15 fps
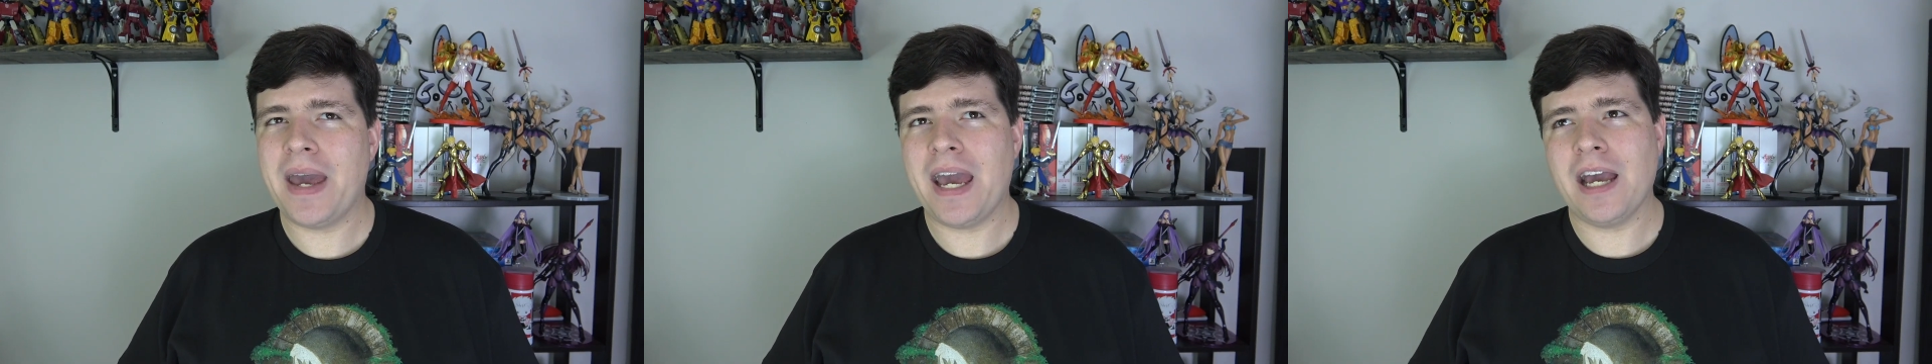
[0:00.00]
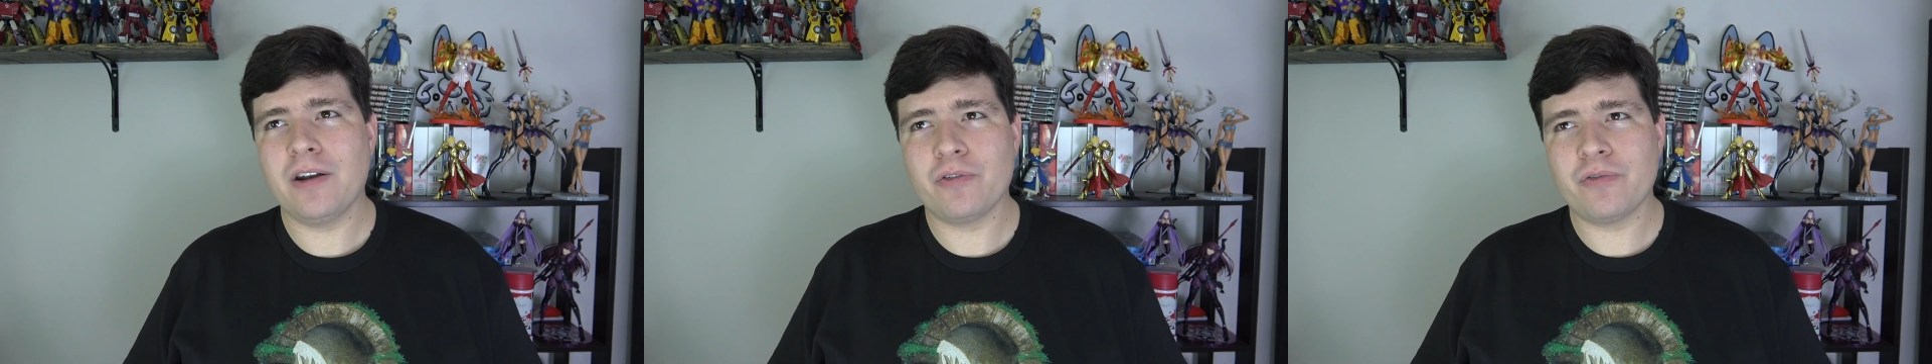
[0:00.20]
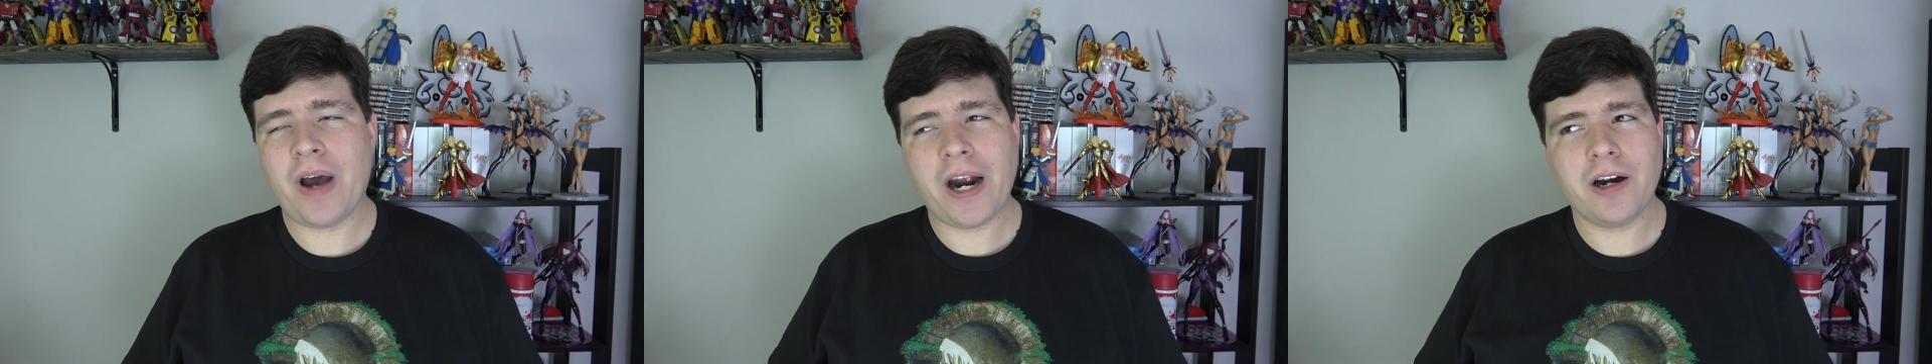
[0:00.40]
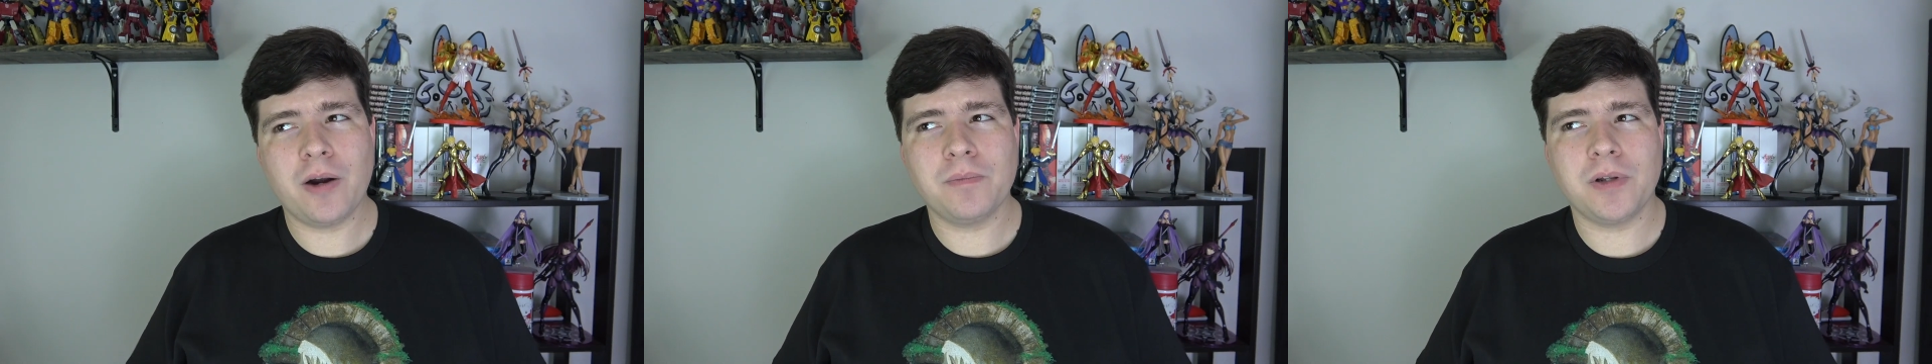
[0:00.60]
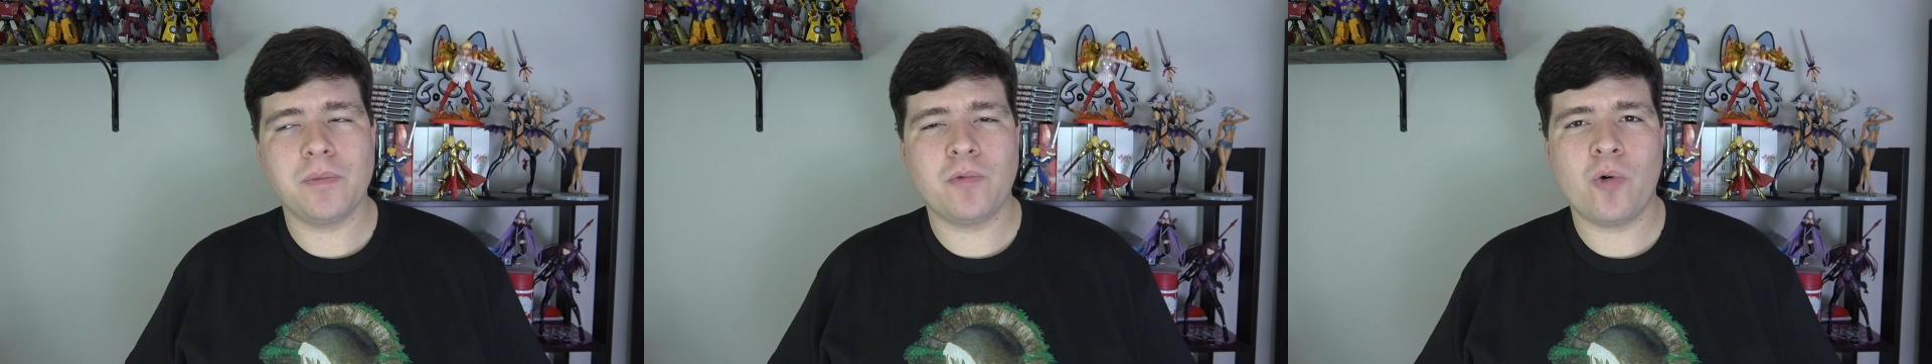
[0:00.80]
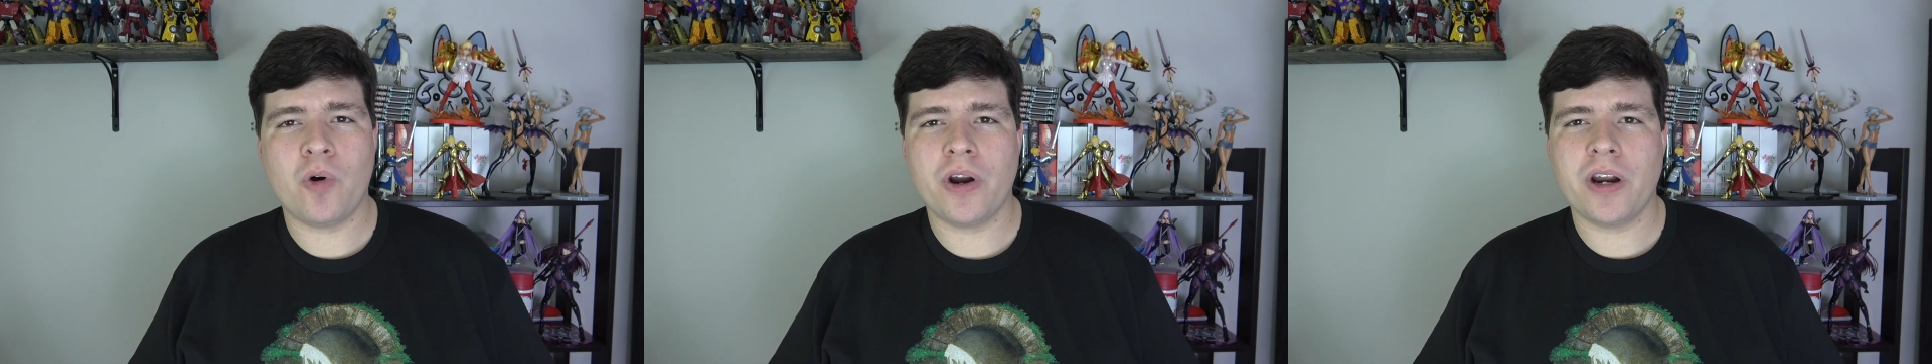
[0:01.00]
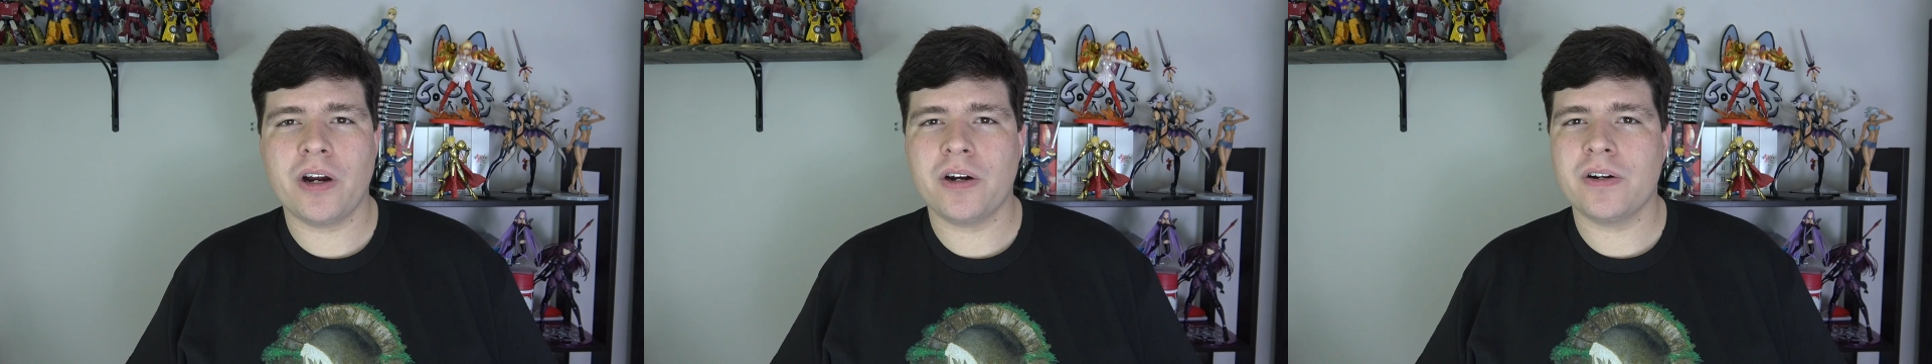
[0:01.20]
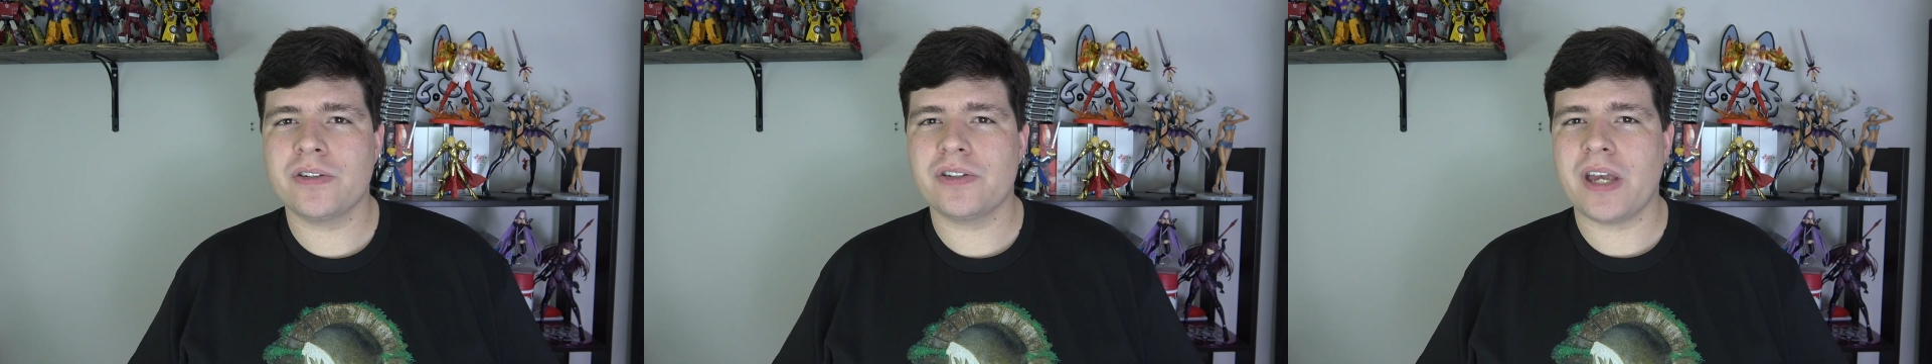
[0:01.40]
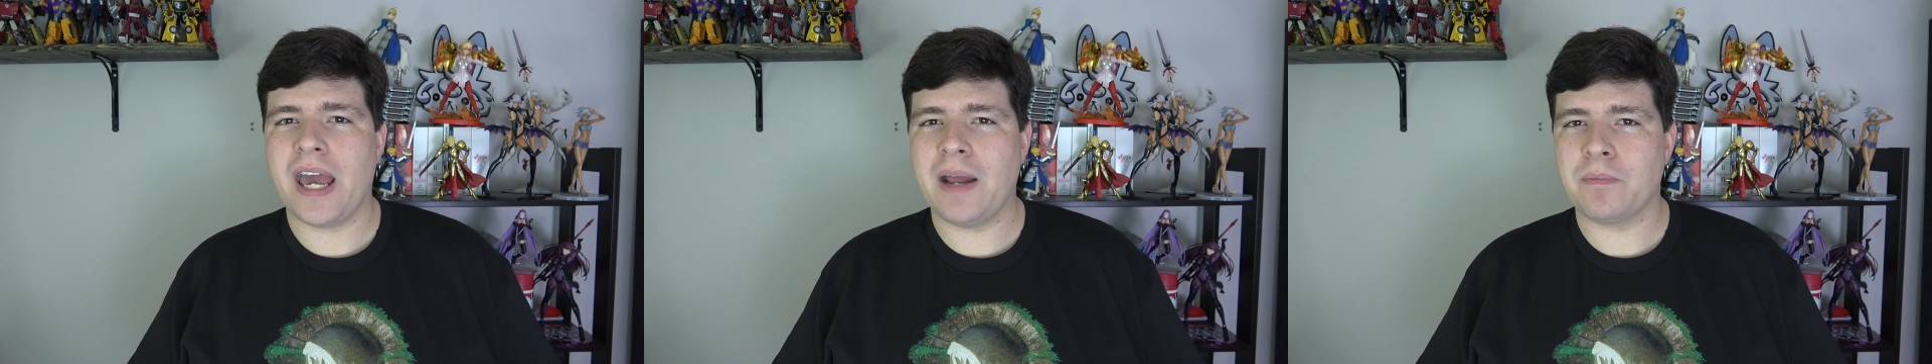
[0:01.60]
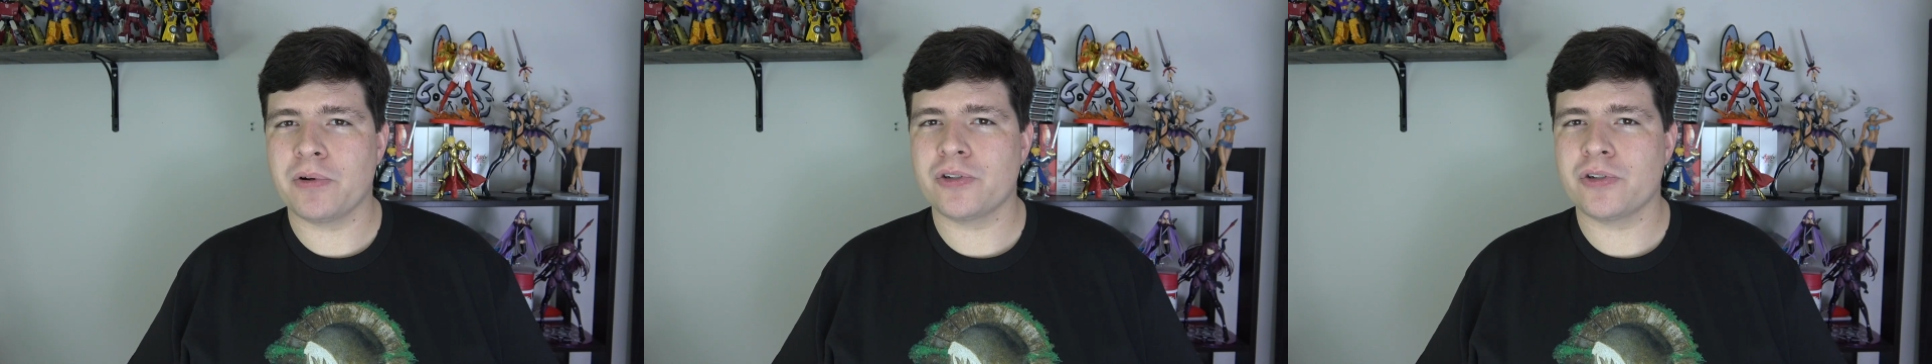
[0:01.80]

and Fire Emblem Warriors and